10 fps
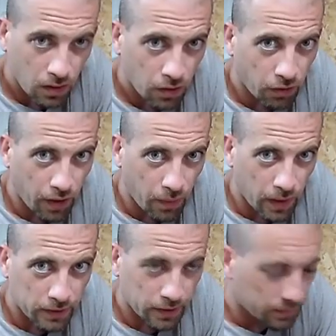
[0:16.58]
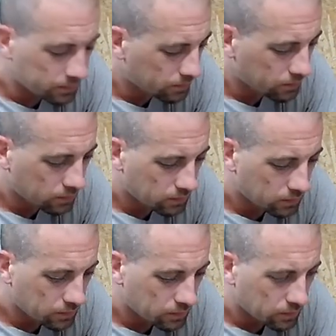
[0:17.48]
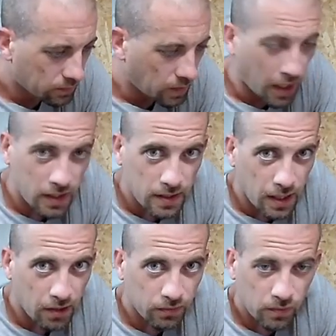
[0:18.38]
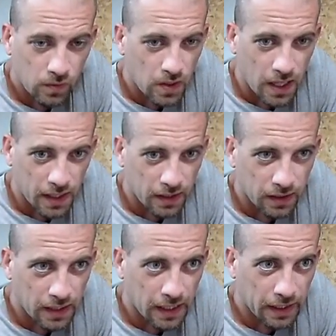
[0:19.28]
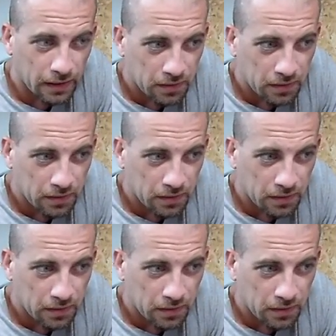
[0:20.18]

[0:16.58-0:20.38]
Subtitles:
Great welder. Hands down, not gonna lie.